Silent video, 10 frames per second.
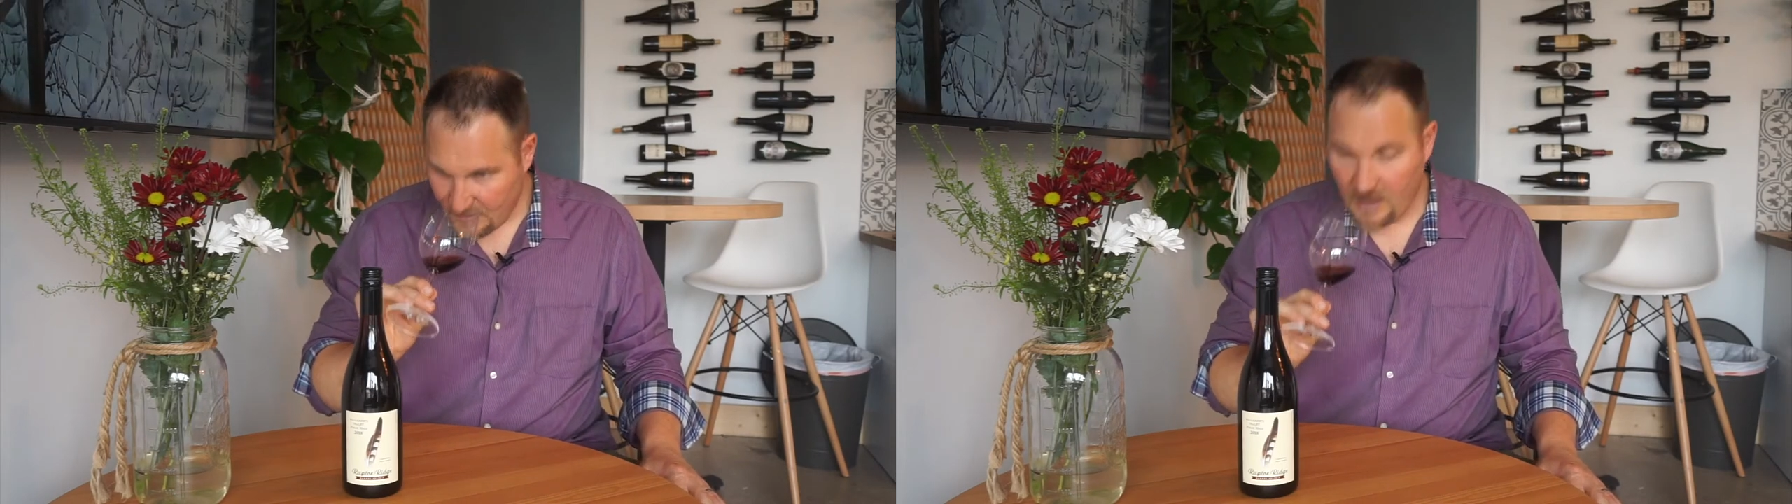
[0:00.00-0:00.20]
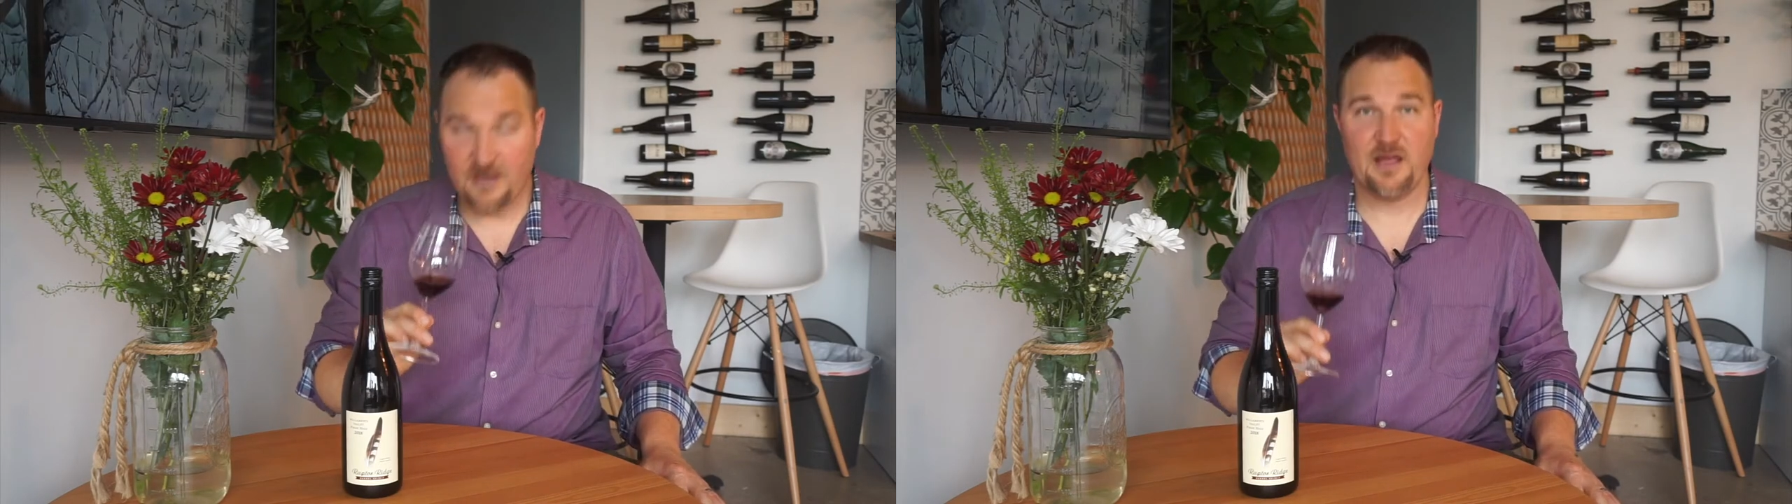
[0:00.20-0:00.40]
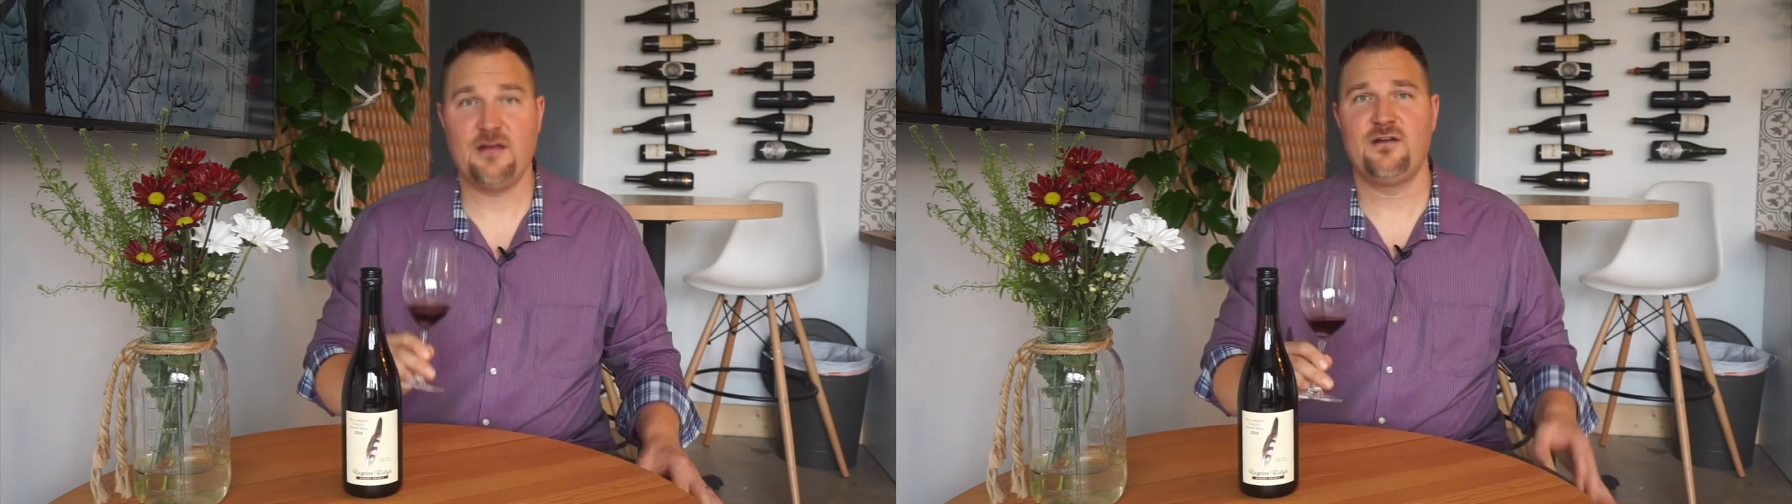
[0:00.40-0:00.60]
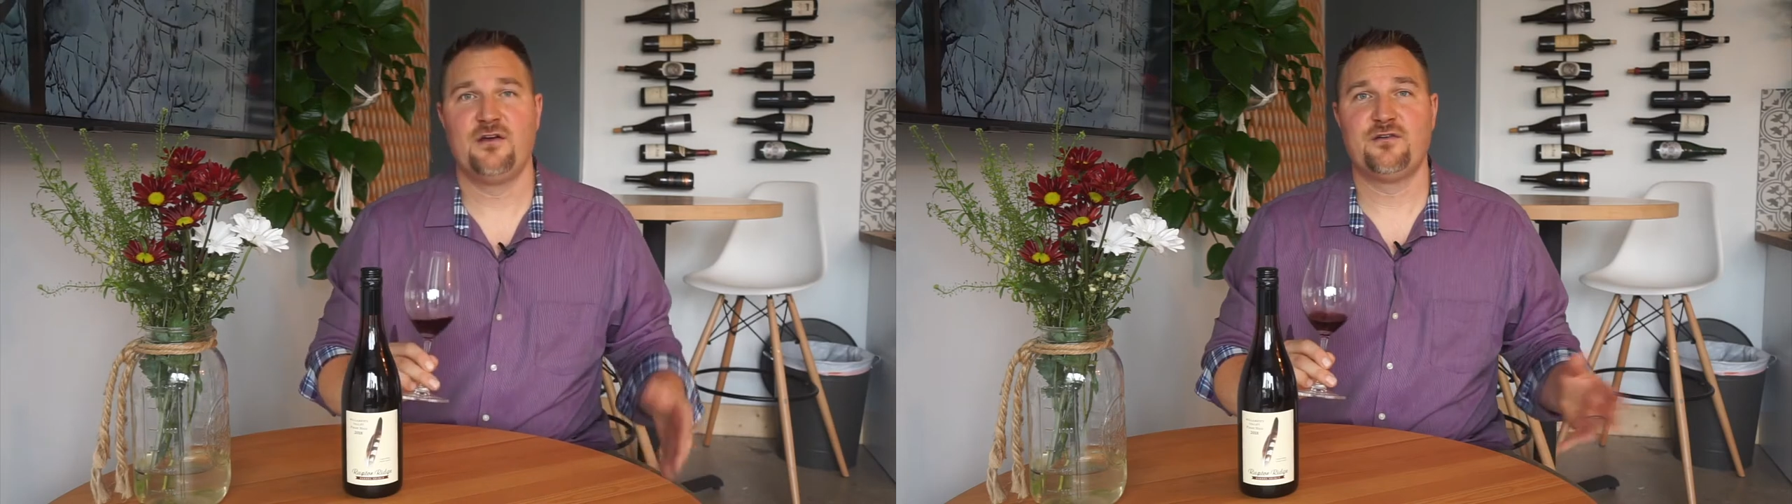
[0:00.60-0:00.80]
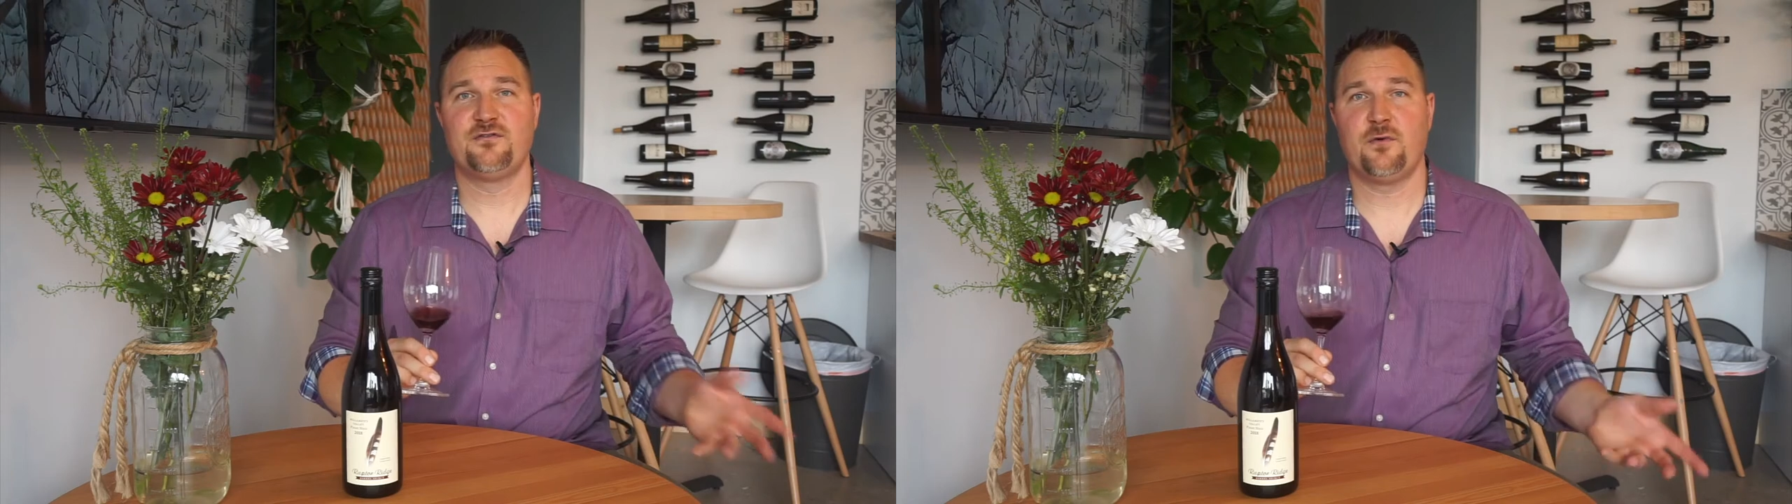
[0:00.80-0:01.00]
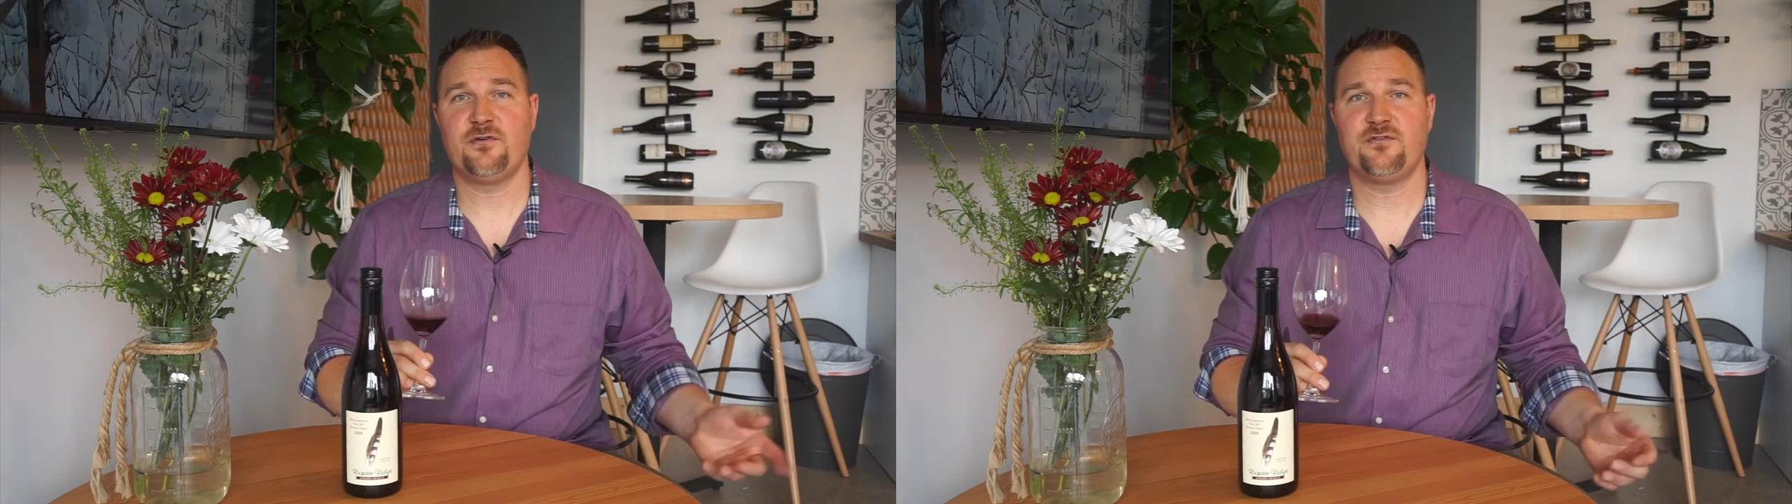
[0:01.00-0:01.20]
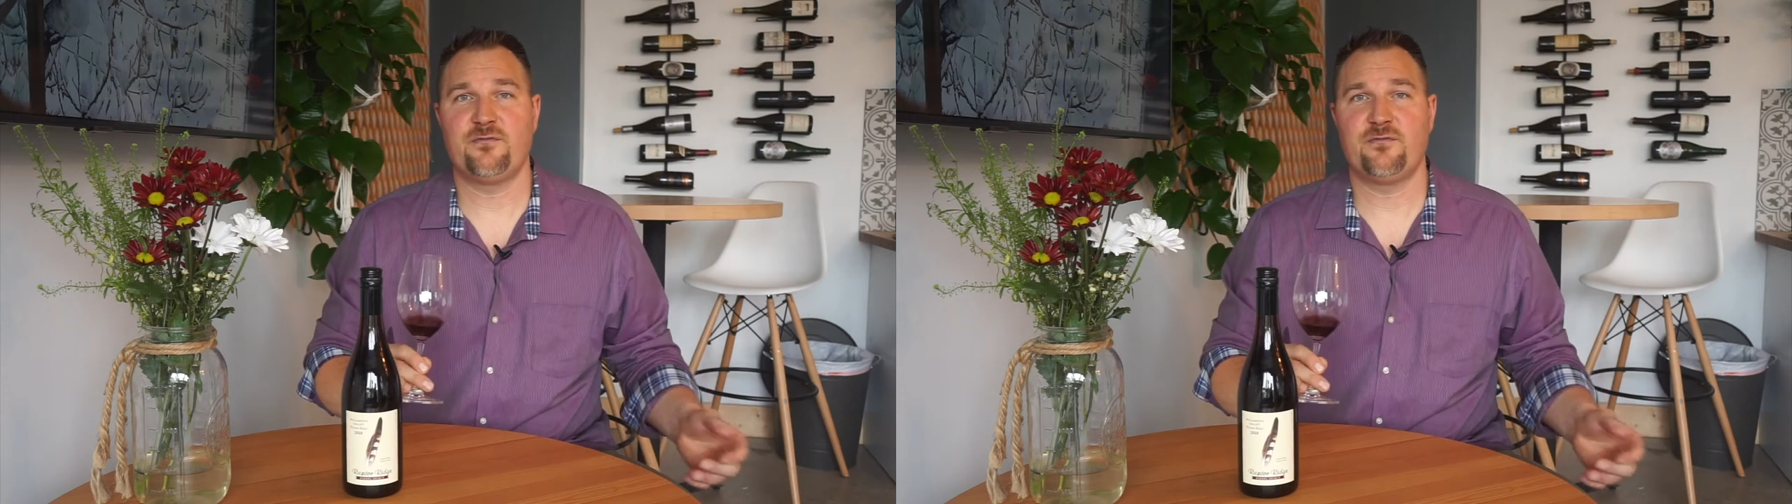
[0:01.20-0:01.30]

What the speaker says: Again, sourced